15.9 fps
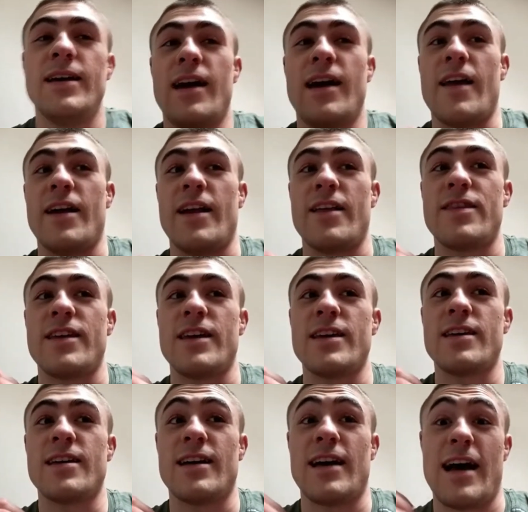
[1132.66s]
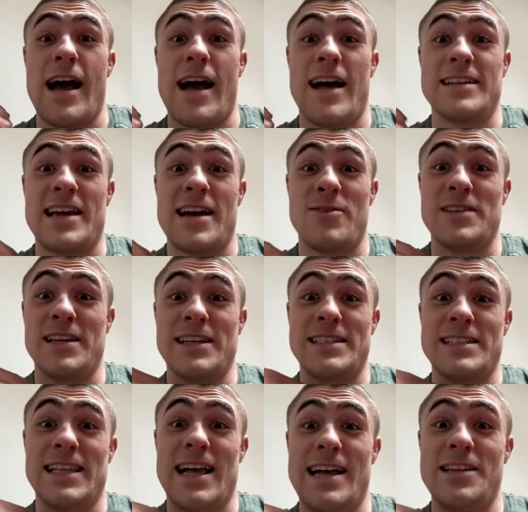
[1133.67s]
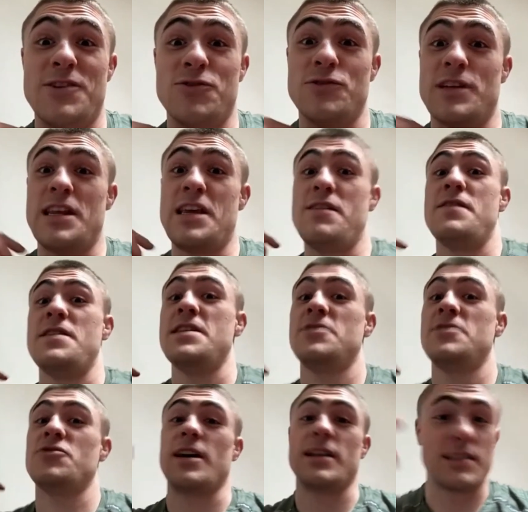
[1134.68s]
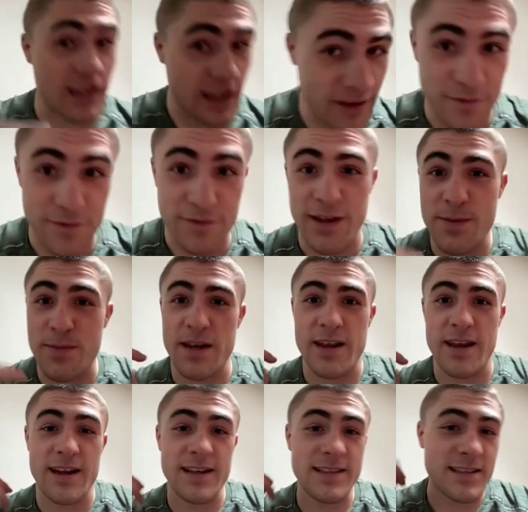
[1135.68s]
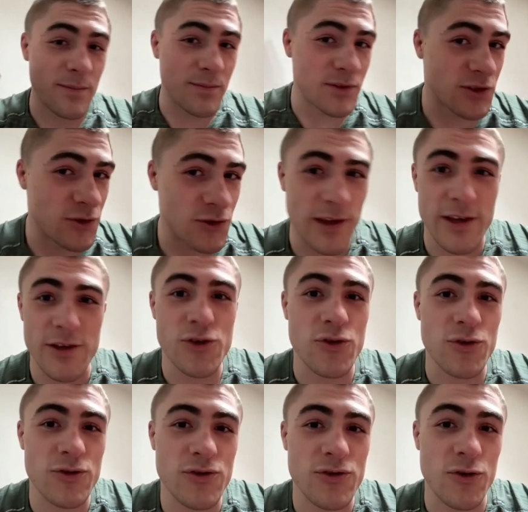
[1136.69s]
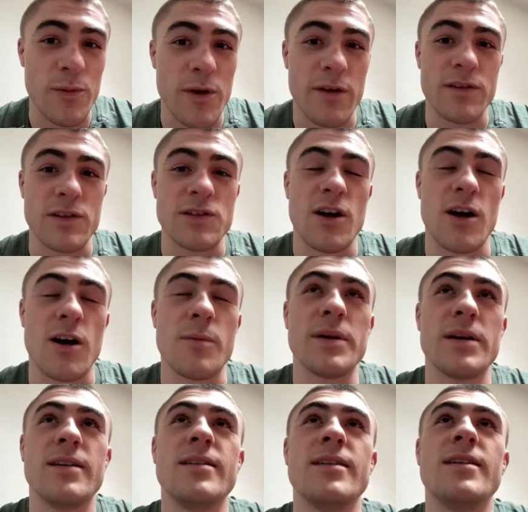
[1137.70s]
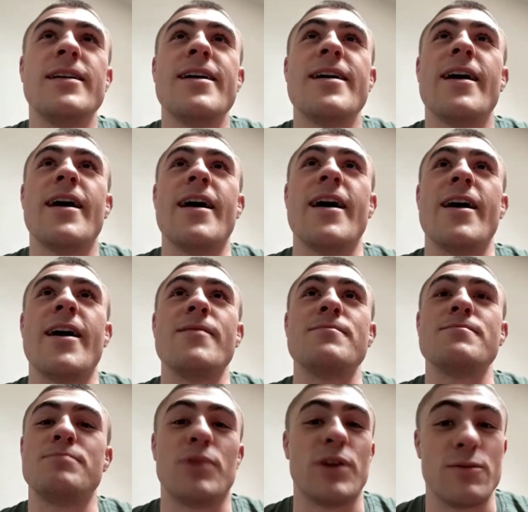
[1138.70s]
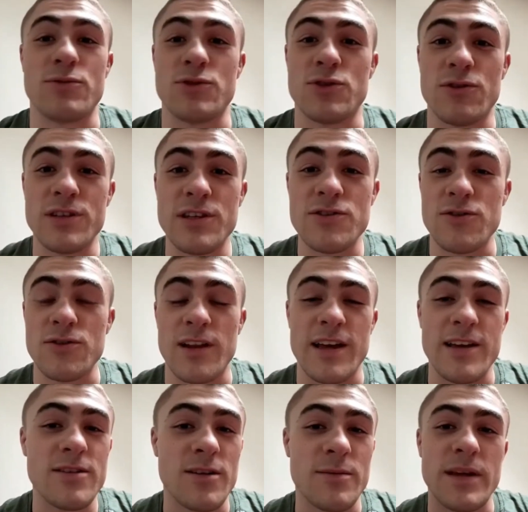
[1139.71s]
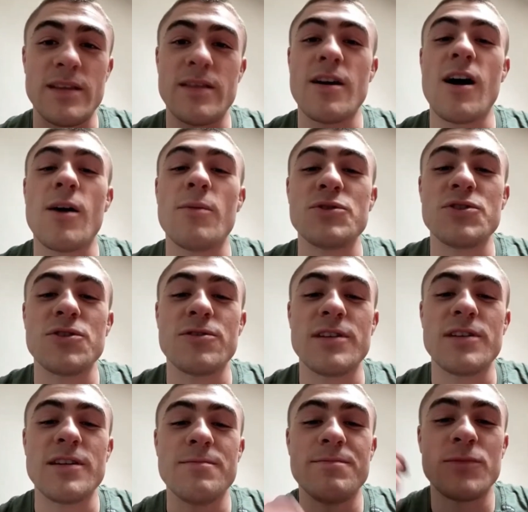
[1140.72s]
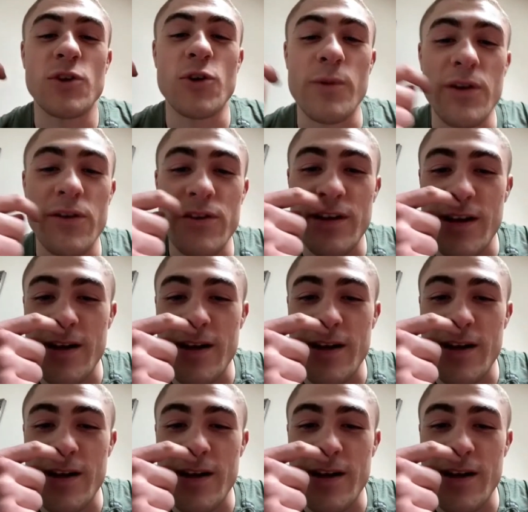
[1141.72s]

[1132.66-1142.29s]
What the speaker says: and then I think as I was like sliding it underneath, he tried to like flip in an attempt to just like shook me off the top. But it was already too late. You know what I mean, the arm was already coming under the